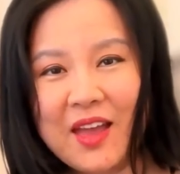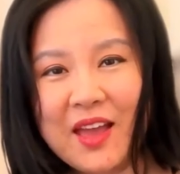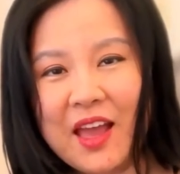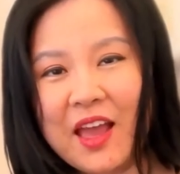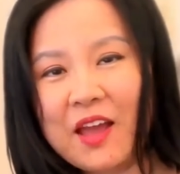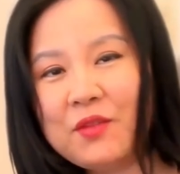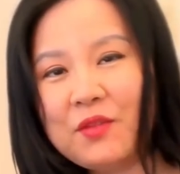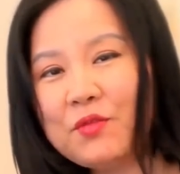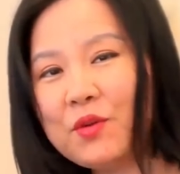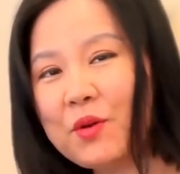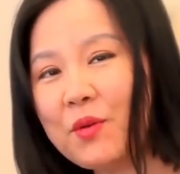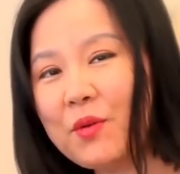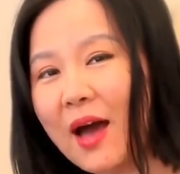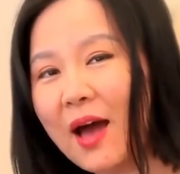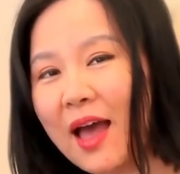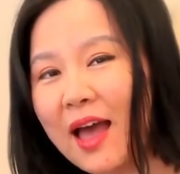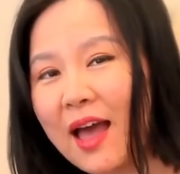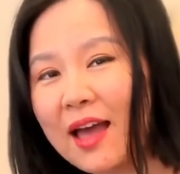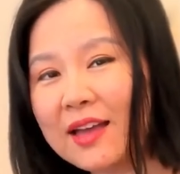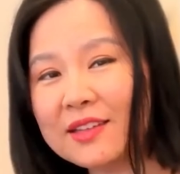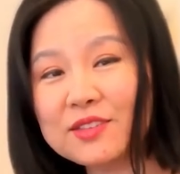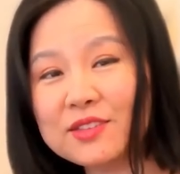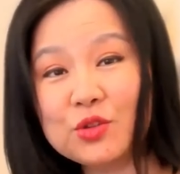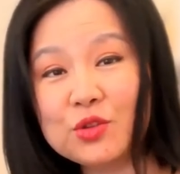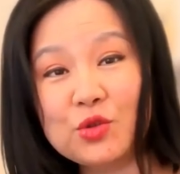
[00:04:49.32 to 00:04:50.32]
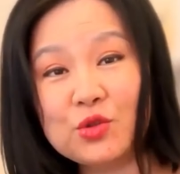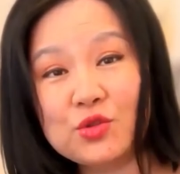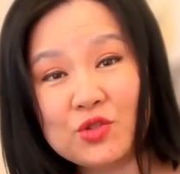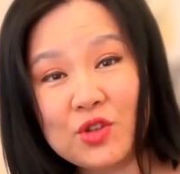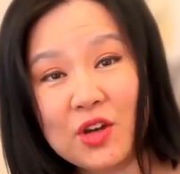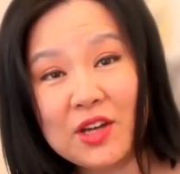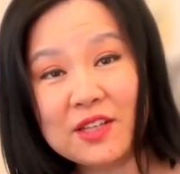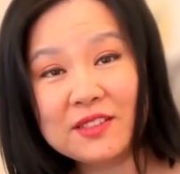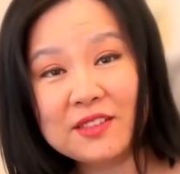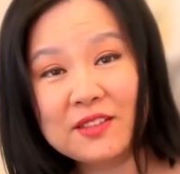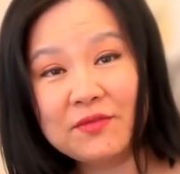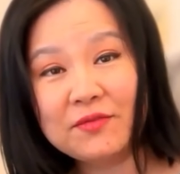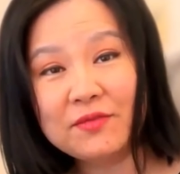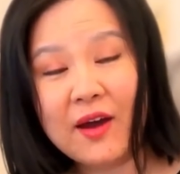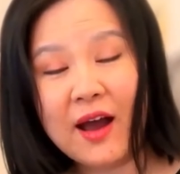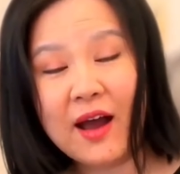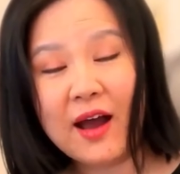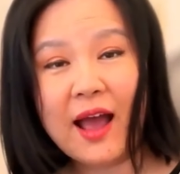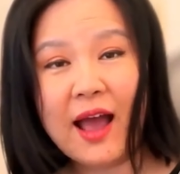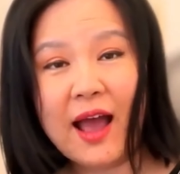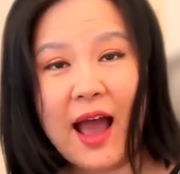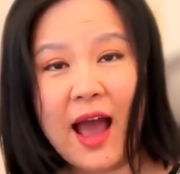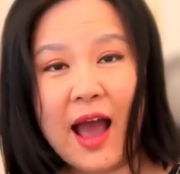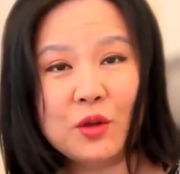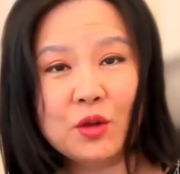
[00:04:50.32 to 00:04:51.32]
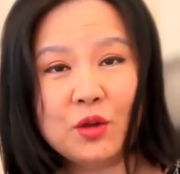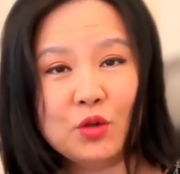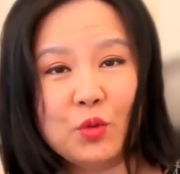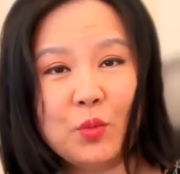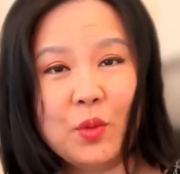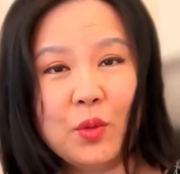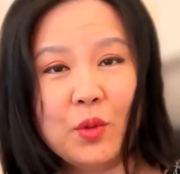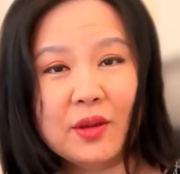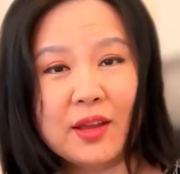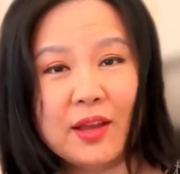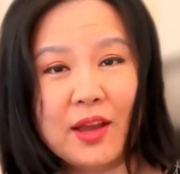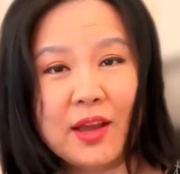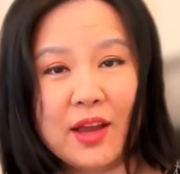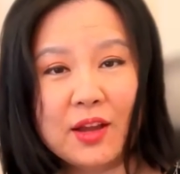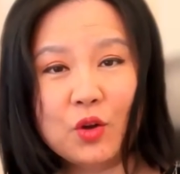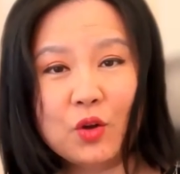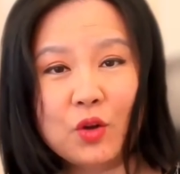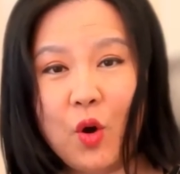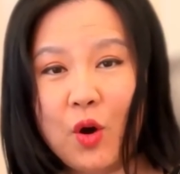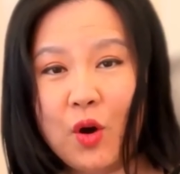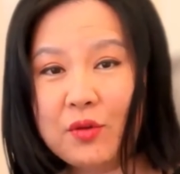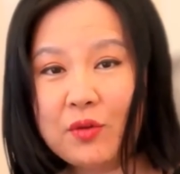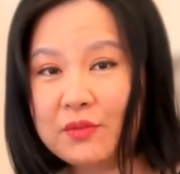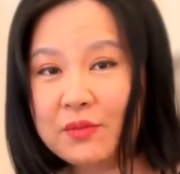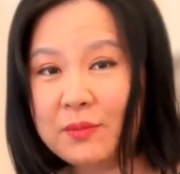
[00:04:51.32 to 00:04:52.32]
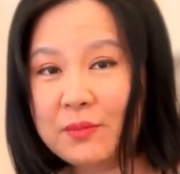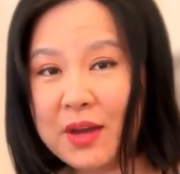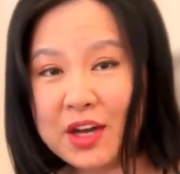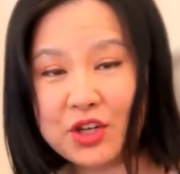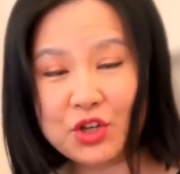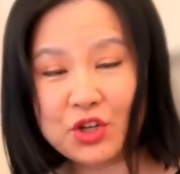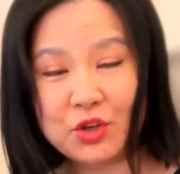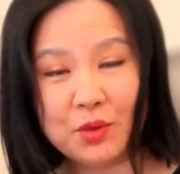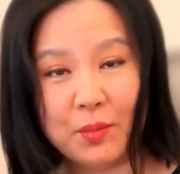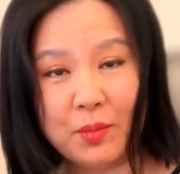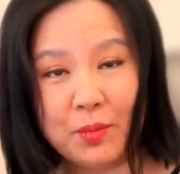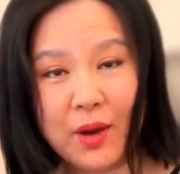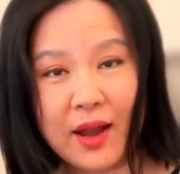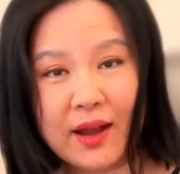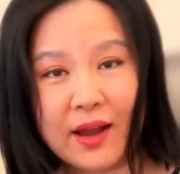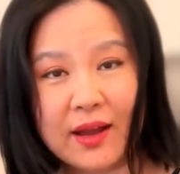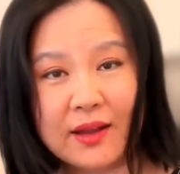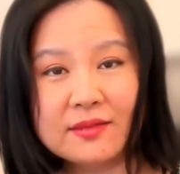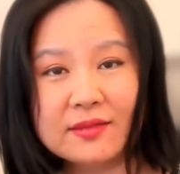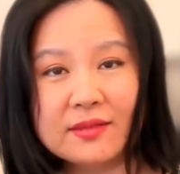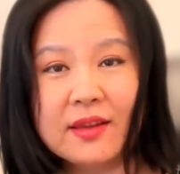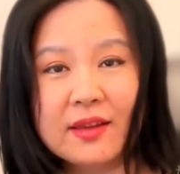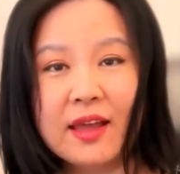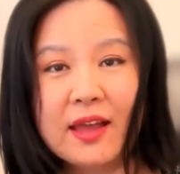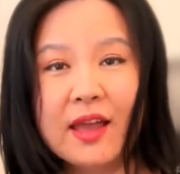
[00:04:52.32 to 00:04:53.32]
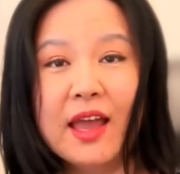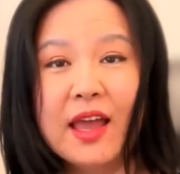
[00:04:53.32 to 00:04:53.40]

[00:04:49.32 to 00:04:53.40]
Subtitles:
If you are asked to justify how to mitigate confirmation bias,